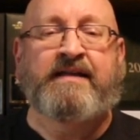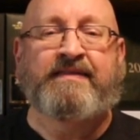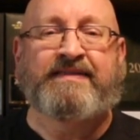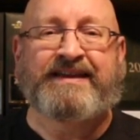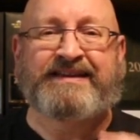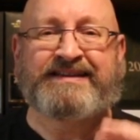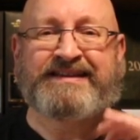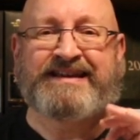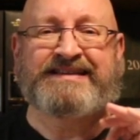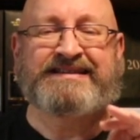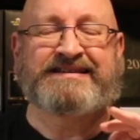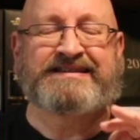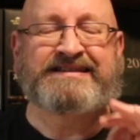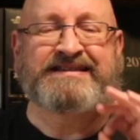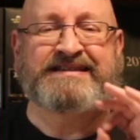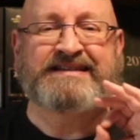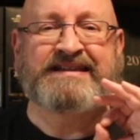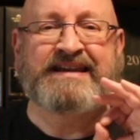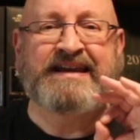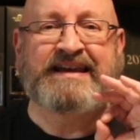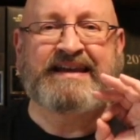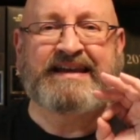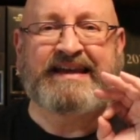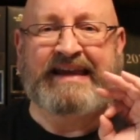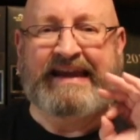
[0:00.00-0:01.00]
that doesn't
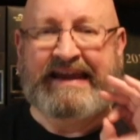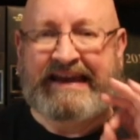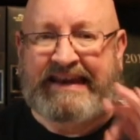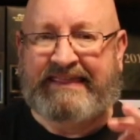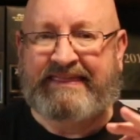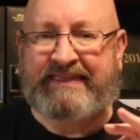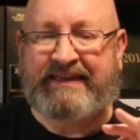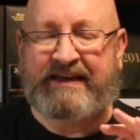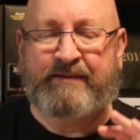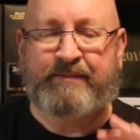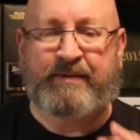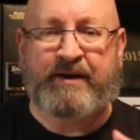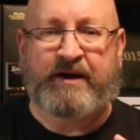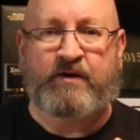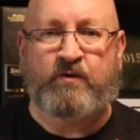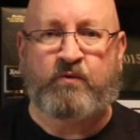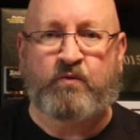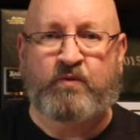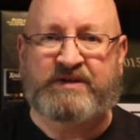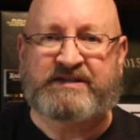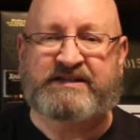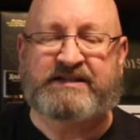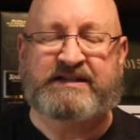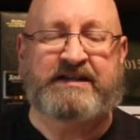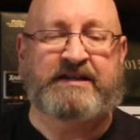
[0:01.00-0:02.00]
say anything about a
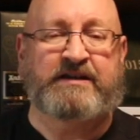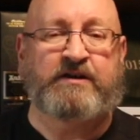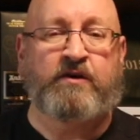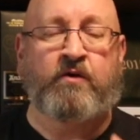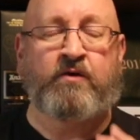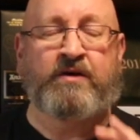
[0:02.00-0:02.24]
whiskey